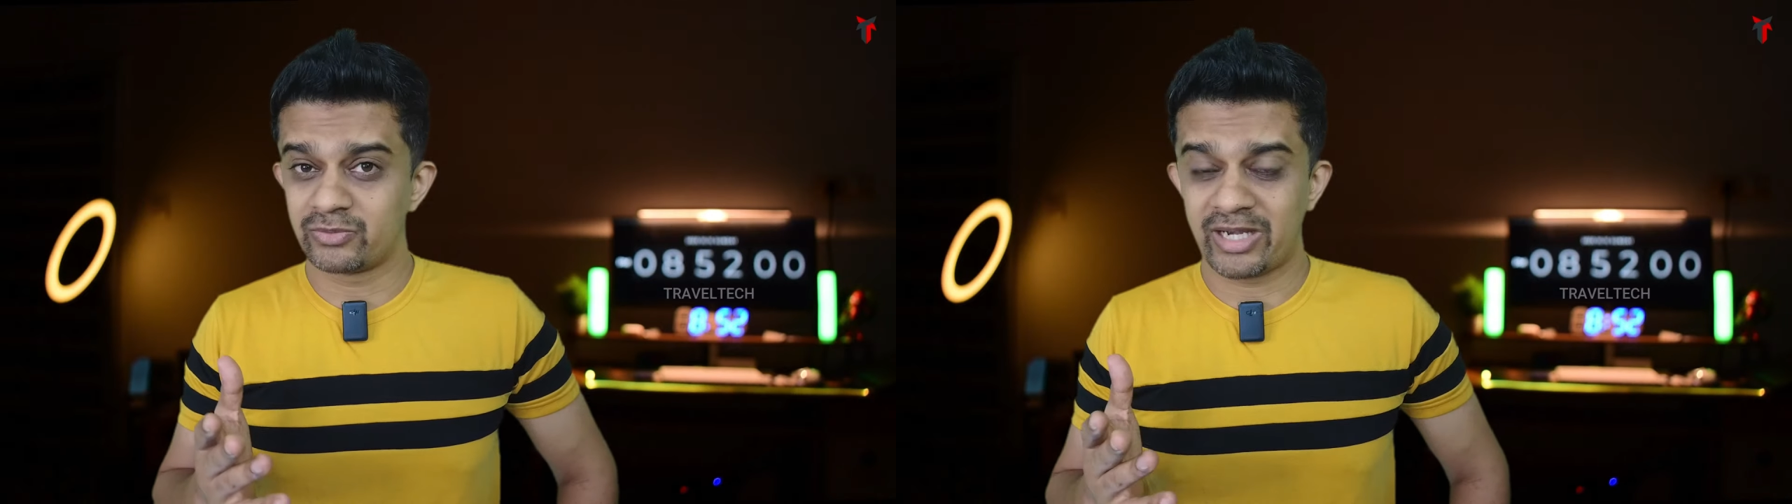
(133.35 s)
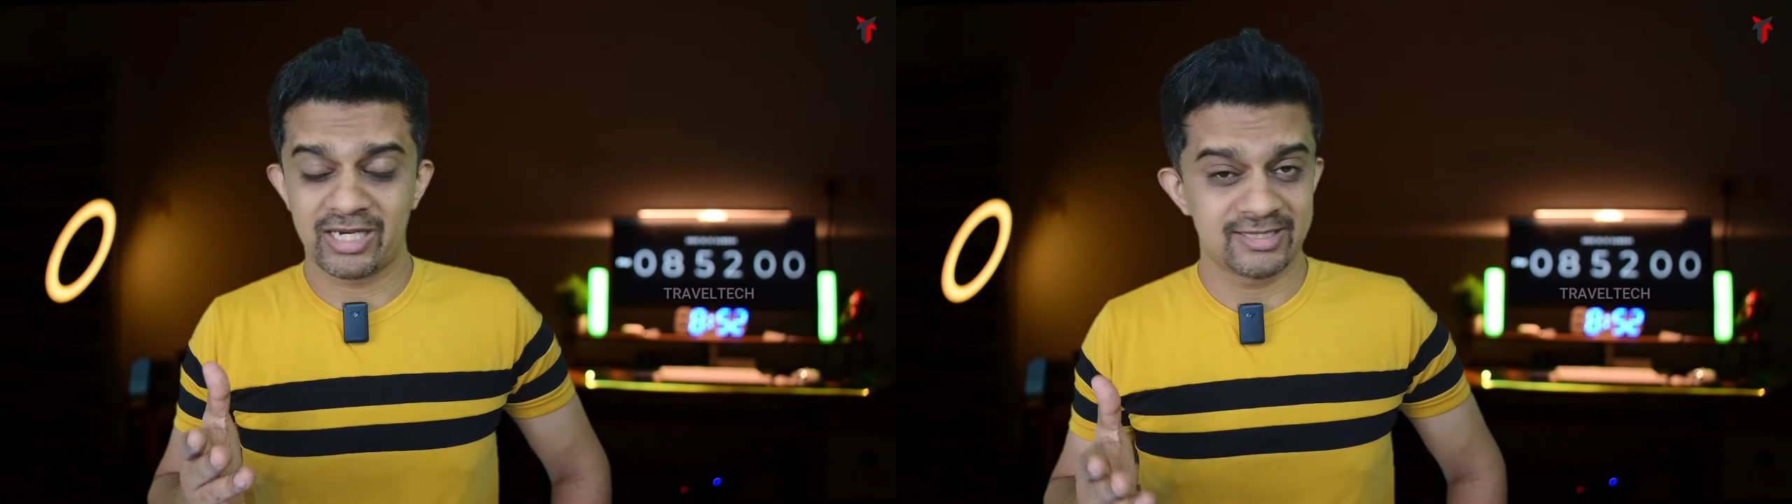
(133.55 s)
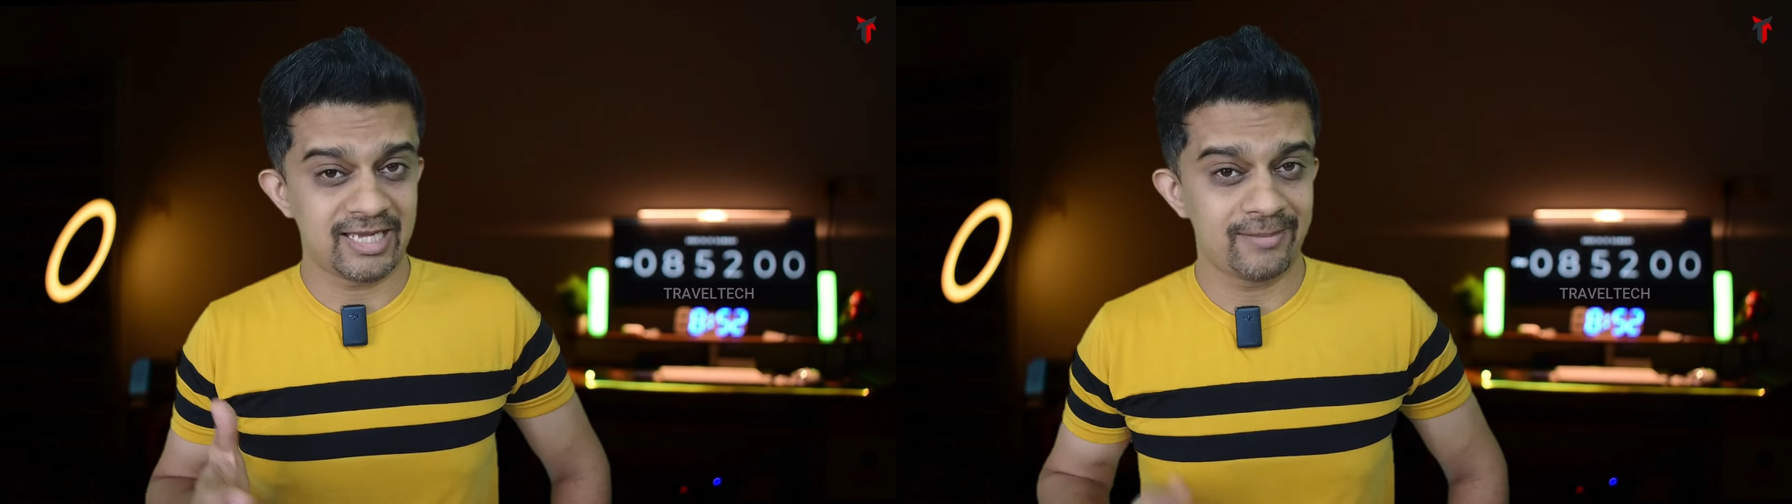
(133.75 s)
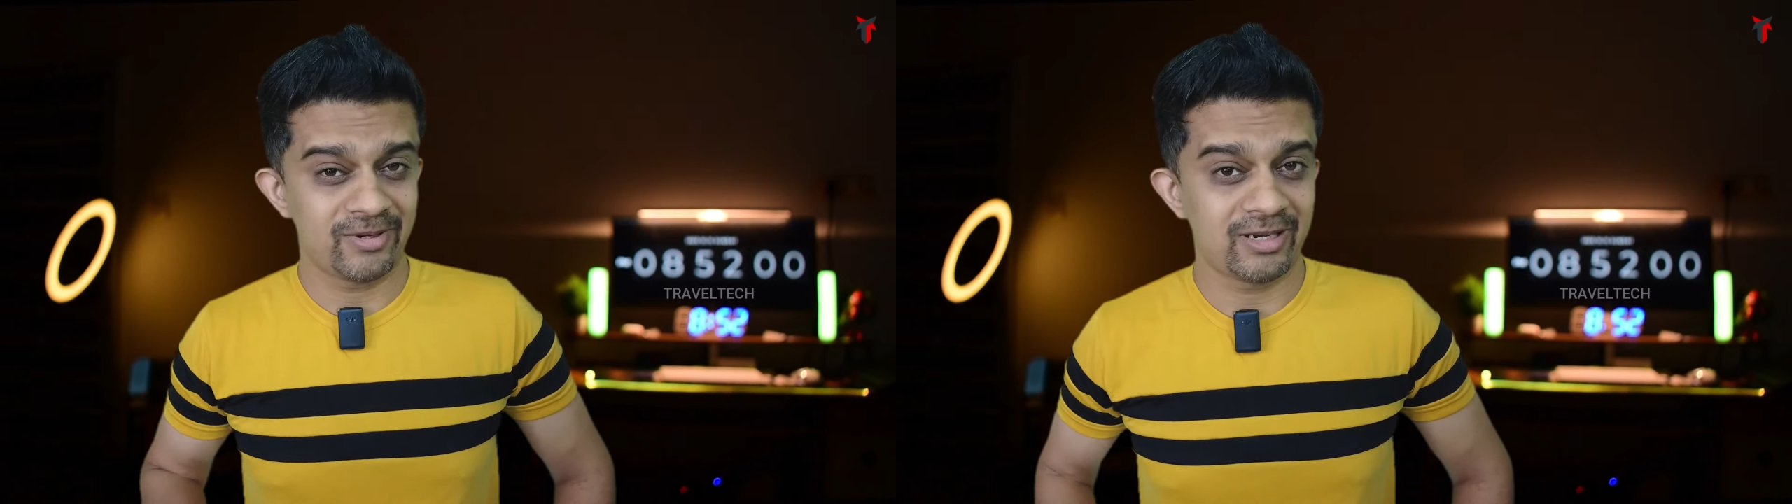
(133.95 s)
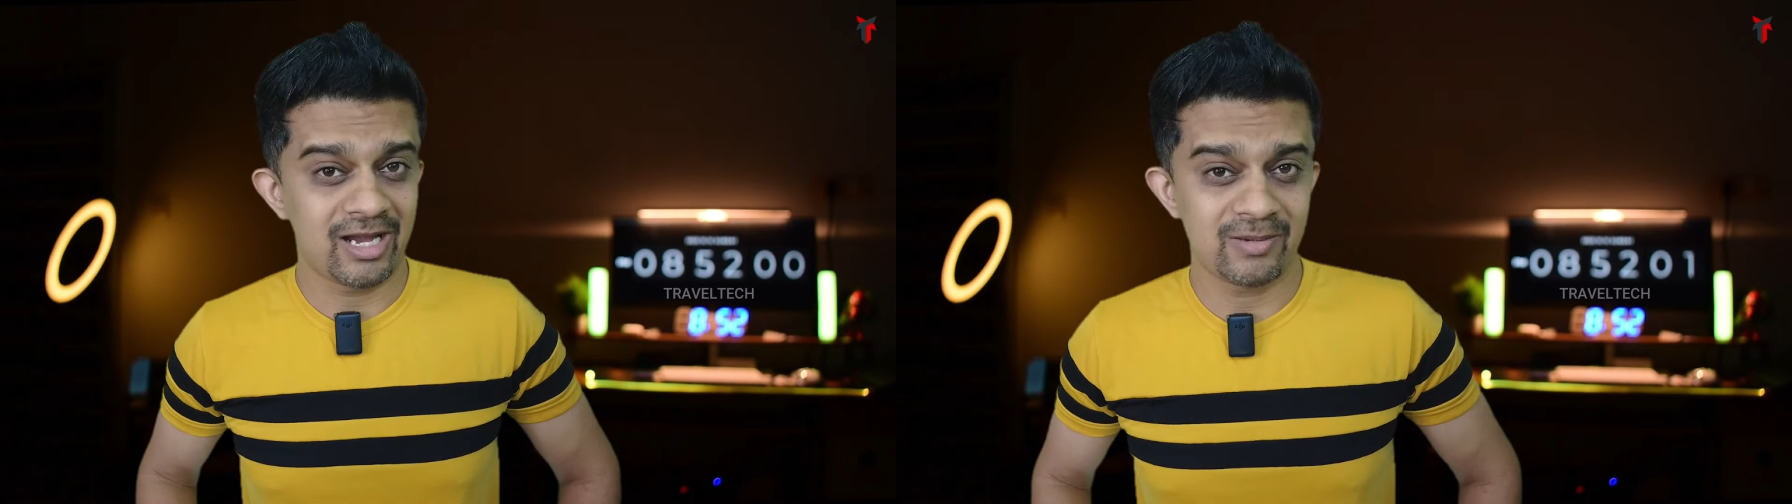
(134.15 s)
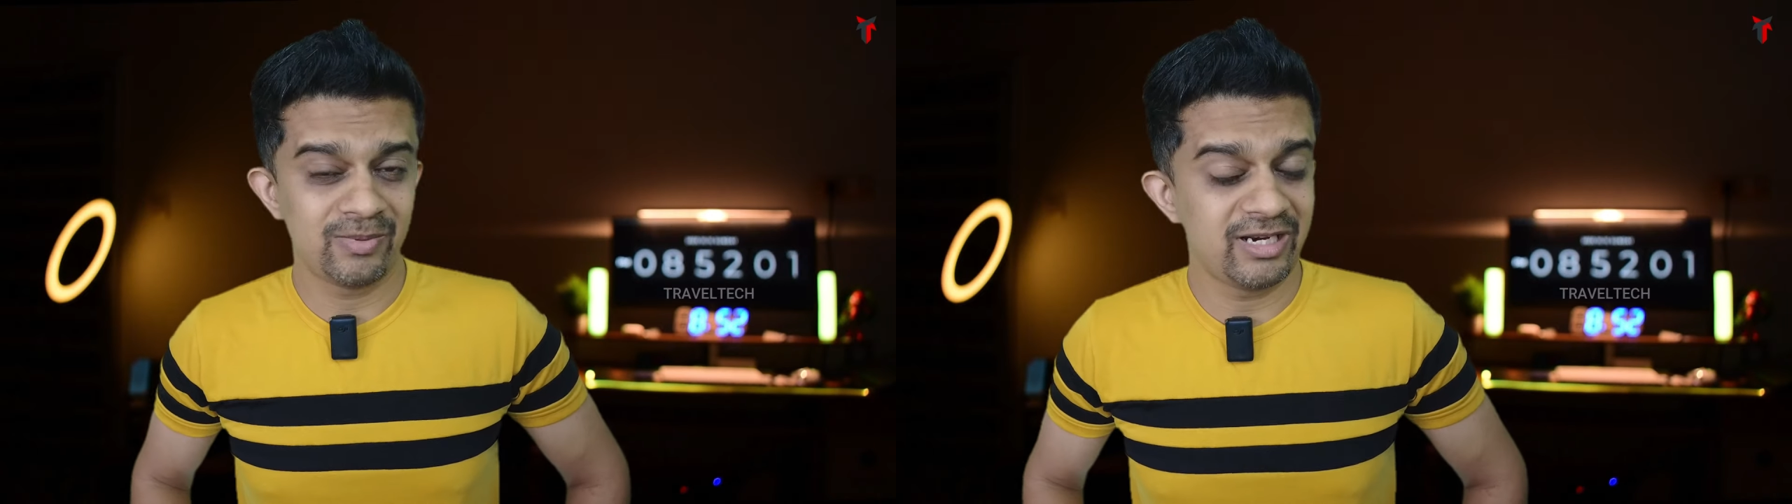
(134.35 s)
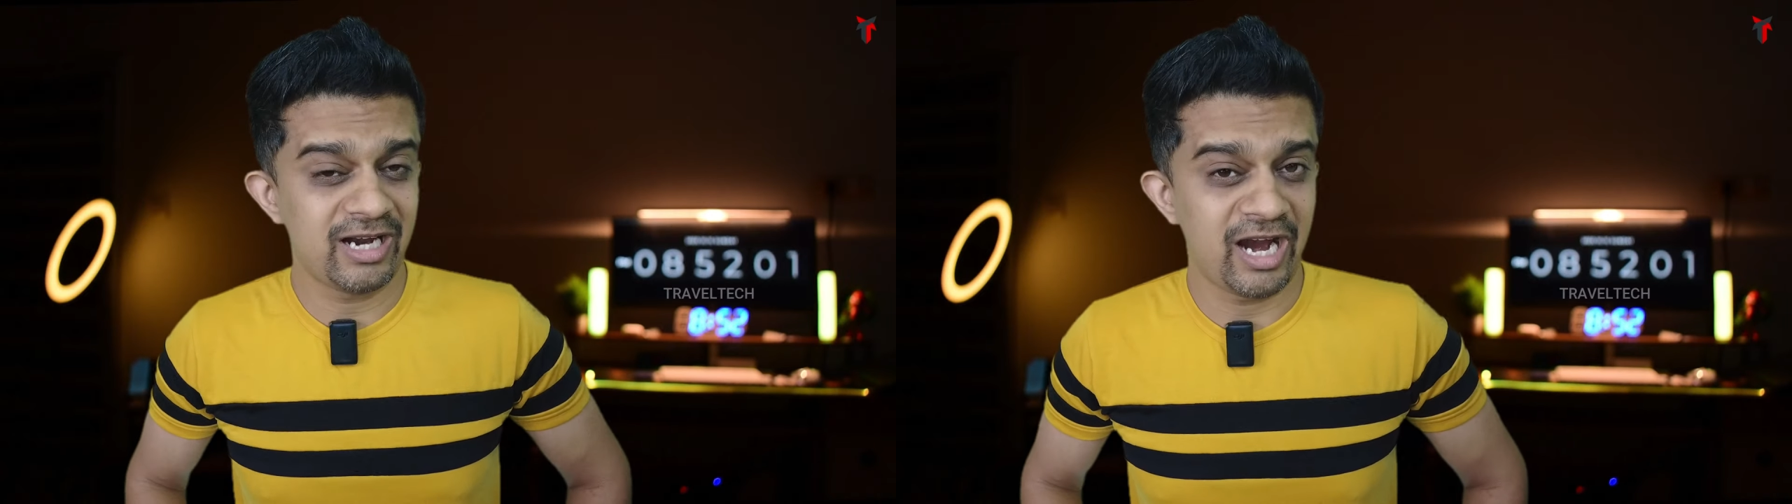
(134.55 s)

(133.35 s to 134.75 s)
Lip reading: wireless Apple CarPlay